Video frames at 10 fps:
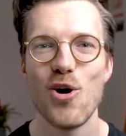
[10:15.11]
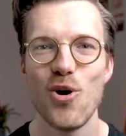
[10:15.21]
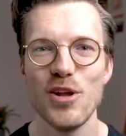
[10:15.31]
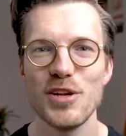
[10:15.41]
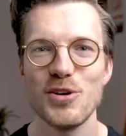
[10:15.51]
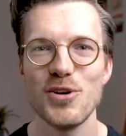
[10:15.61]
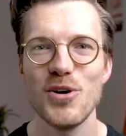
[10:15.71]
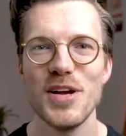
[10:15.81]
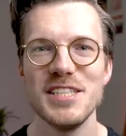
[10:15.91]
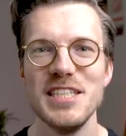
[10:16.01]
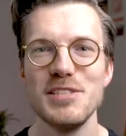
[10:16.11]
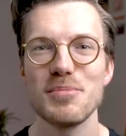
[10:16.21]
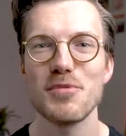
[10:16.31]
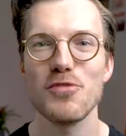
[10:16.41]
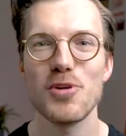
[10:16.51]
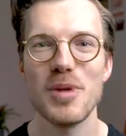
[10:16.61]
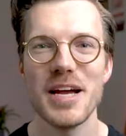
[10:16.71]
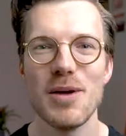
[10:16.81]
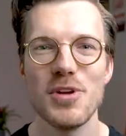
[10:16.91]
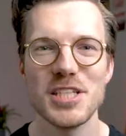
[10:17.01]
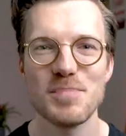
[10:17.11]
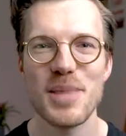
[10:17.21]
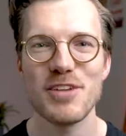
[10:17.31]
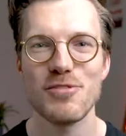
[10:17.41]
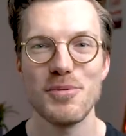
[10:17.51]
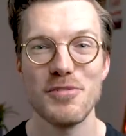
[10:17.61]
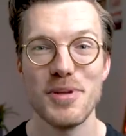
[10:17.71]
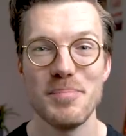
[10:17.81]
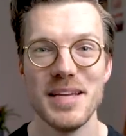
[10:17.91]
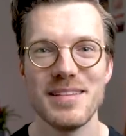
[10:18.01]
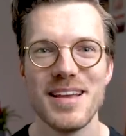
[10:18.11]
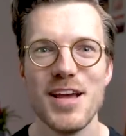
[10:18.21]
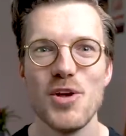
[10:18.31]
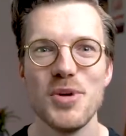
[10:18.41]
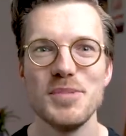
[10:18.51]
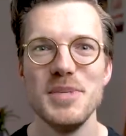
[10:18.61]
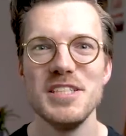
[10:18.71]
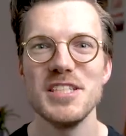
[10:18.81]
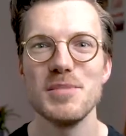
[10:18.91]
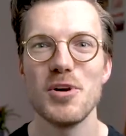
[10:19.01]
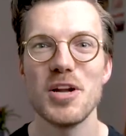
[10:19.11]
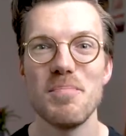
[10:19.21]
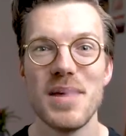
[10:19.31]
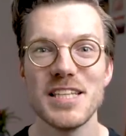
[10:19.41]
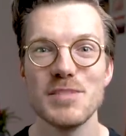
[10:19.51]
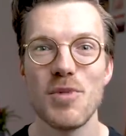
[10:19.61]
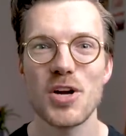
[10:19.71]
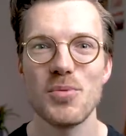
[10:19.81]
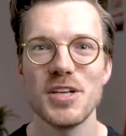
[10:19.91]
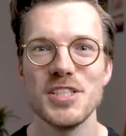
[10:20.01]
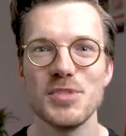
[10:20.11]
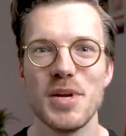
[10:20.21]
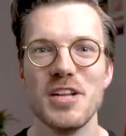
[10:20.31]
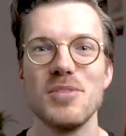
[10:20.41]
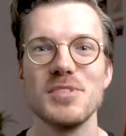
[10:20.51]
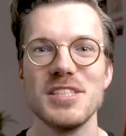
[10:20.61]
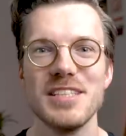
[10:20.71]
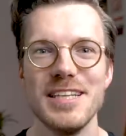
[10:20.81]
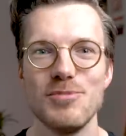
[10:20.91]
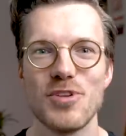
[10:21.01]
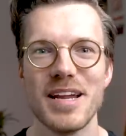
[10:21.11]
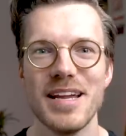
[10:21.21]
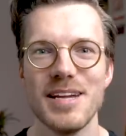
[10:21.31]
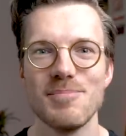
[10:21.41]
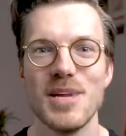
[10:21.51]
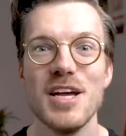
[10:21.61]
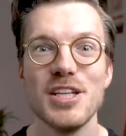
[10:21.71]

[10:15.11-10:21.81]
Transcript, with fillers: All in all, it seems to perform like I would expect from a Fitbit, which means it's among the best smartwatches when it comes to sleep tracking.